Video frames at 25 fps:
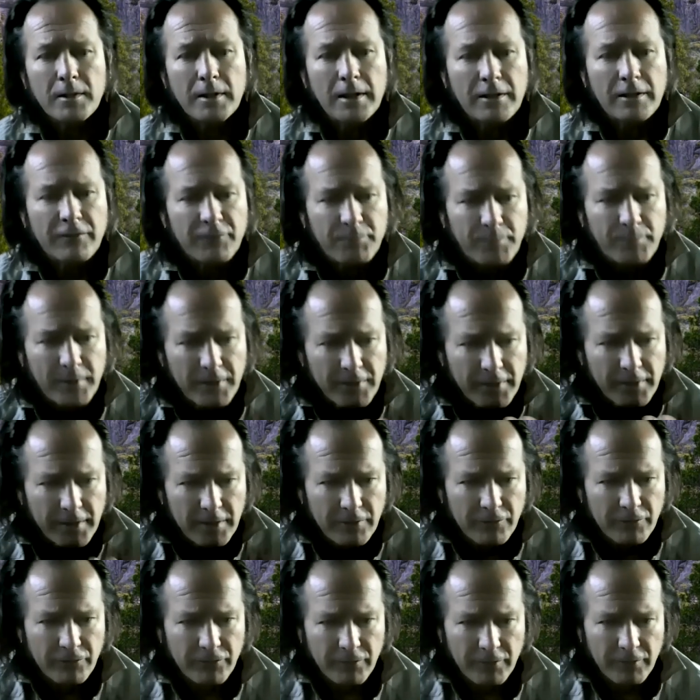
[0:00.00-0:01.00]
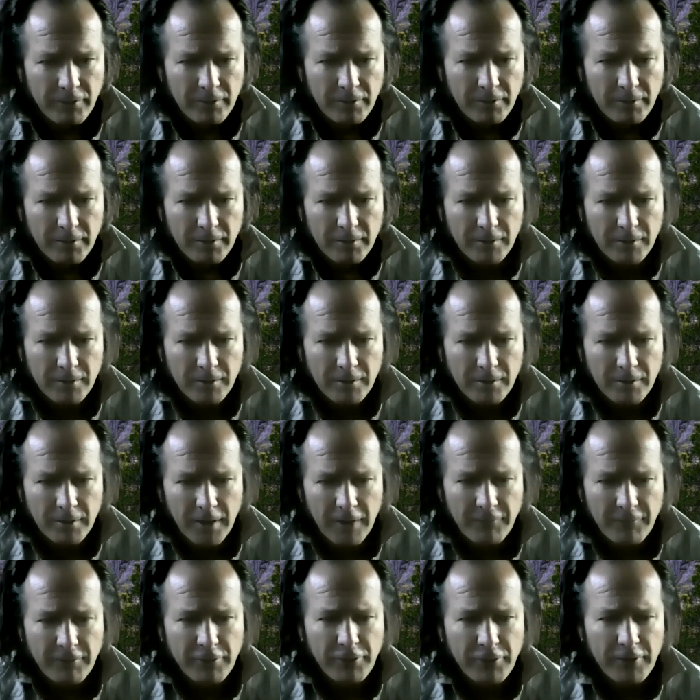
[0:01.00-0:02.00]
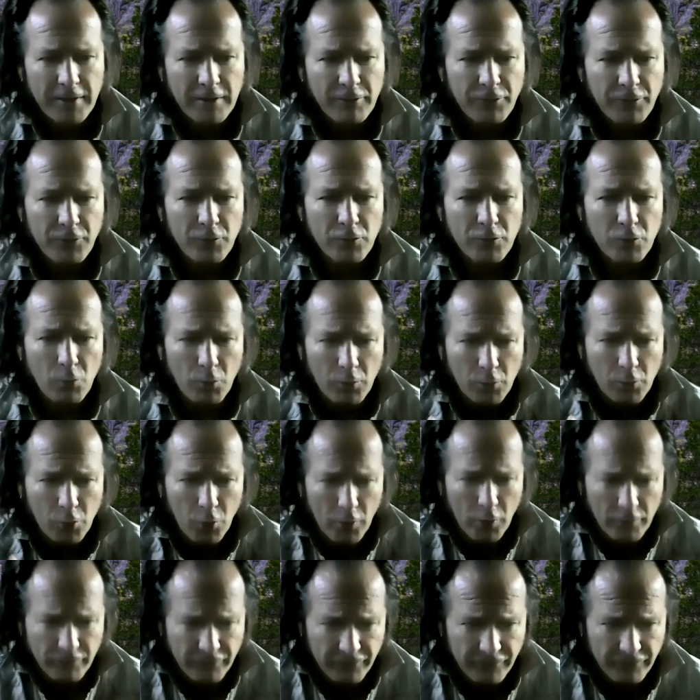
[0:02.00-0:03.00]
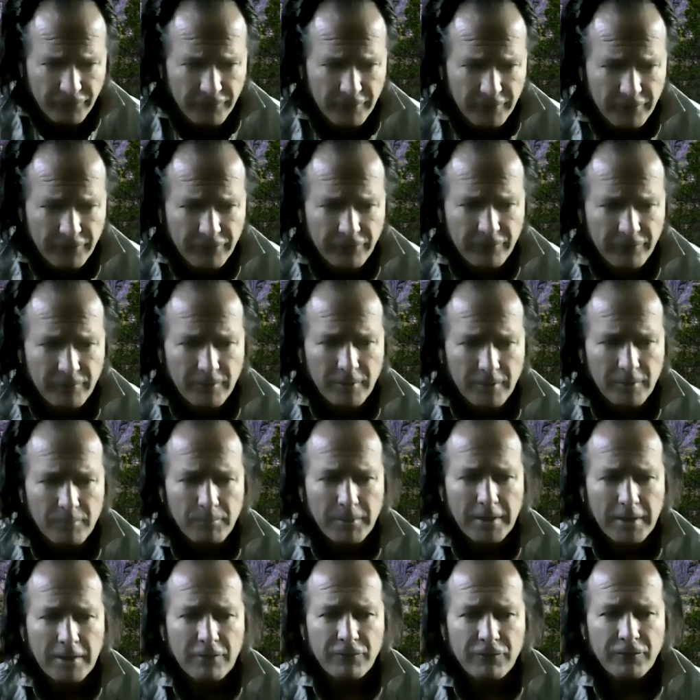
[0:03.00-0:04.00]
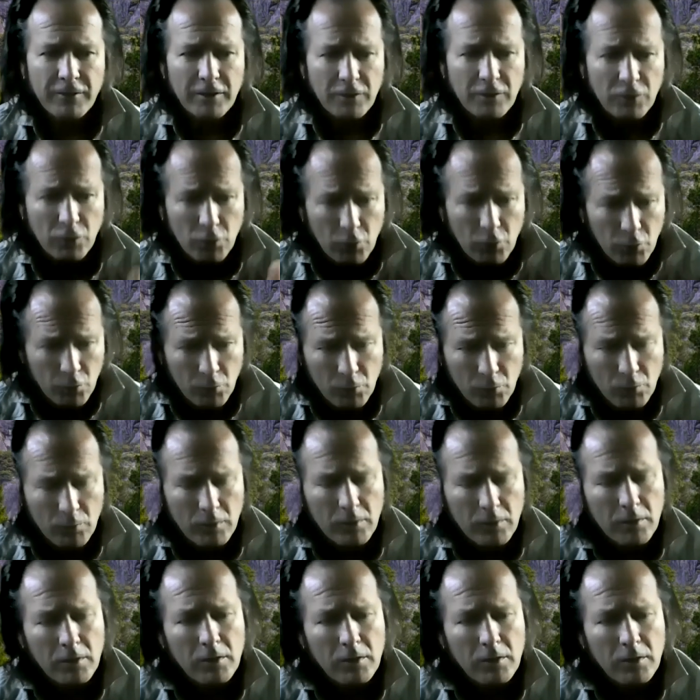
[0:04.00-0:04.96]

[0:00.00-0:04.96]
experience everything through your consciousness means that you